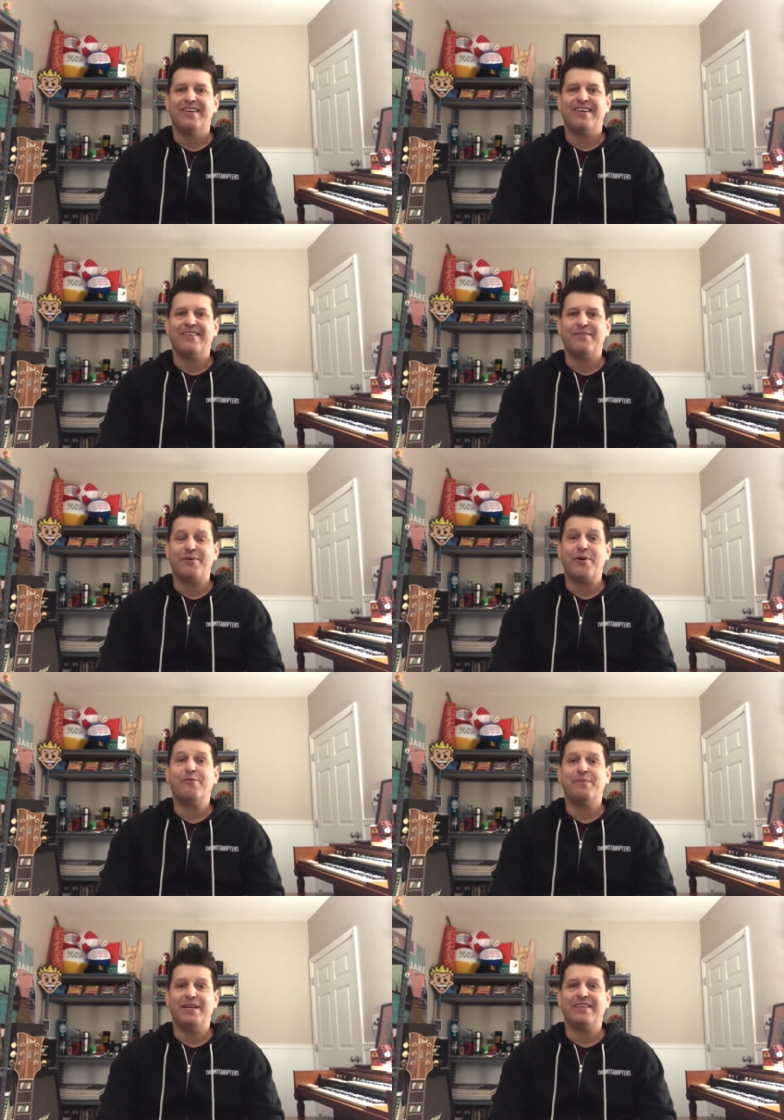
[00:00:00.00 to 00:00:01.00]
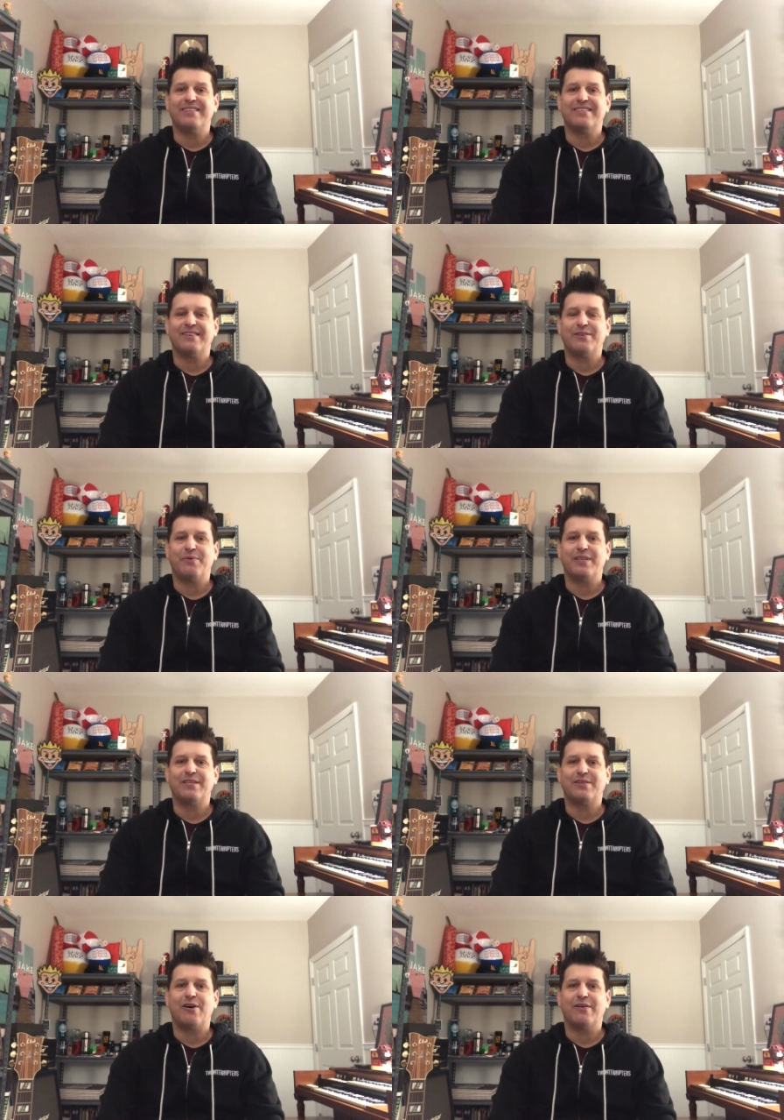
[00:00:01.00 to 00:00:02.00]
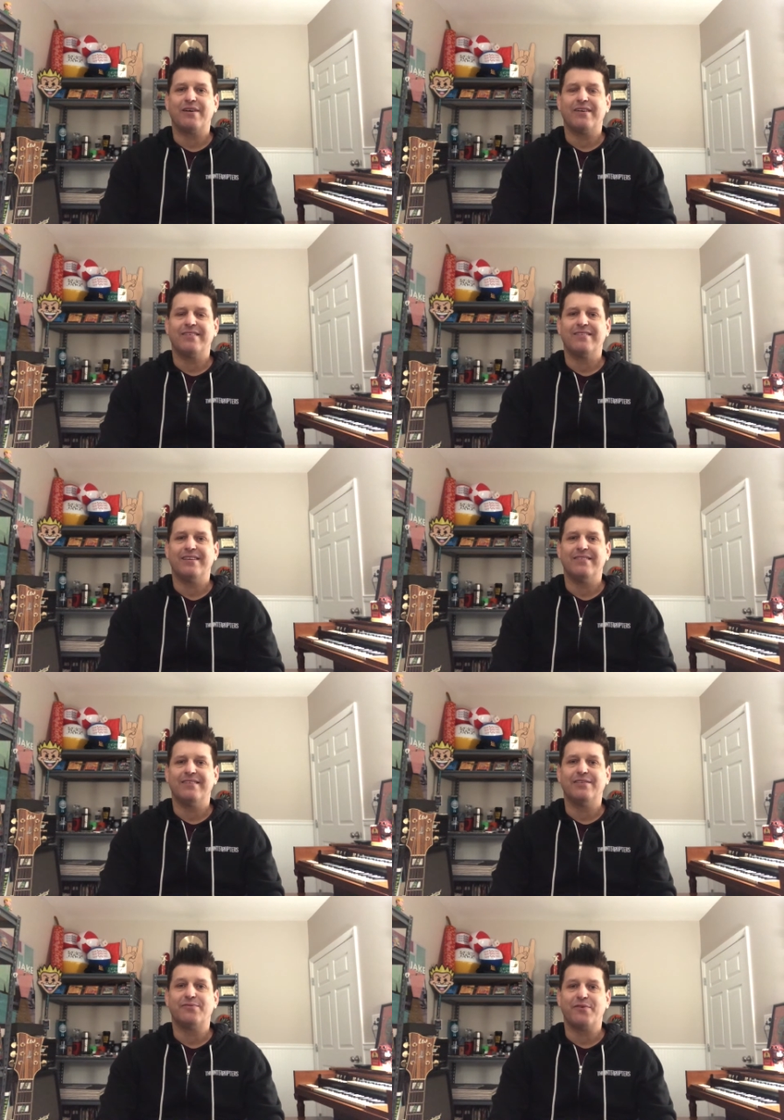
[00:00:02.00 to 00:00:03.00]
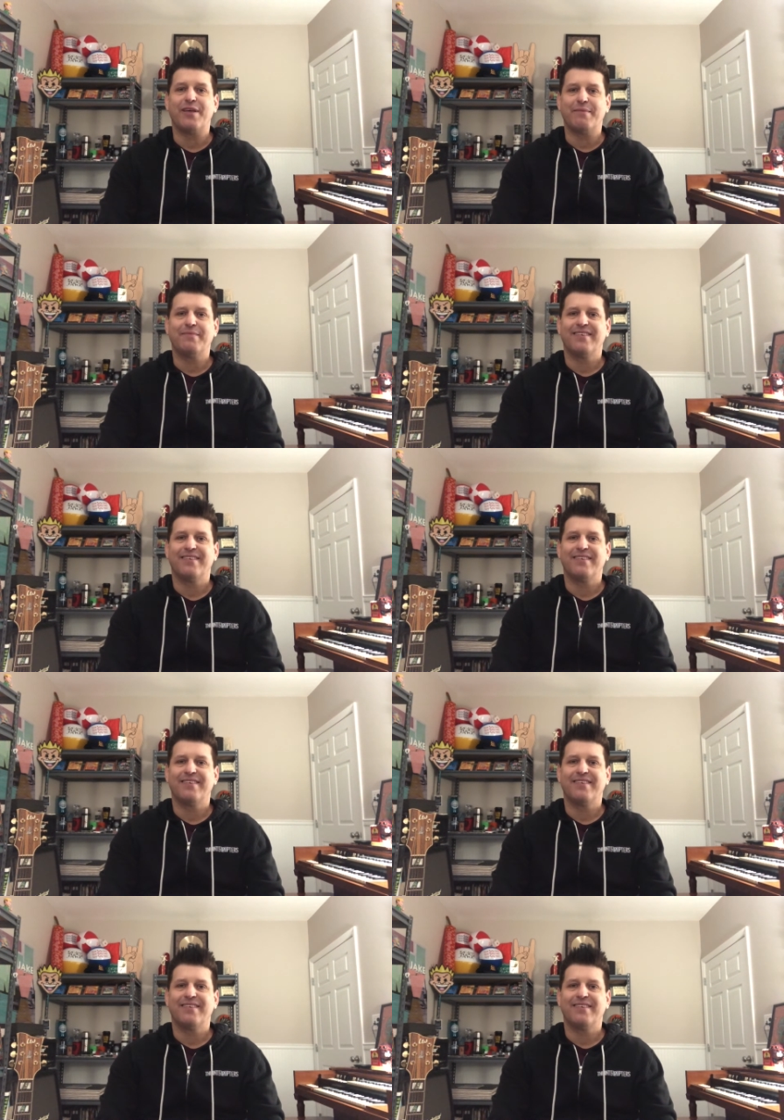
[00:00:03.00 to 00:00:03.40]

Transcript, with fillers: uh, their own meanings uh, to what that song uh, is for them.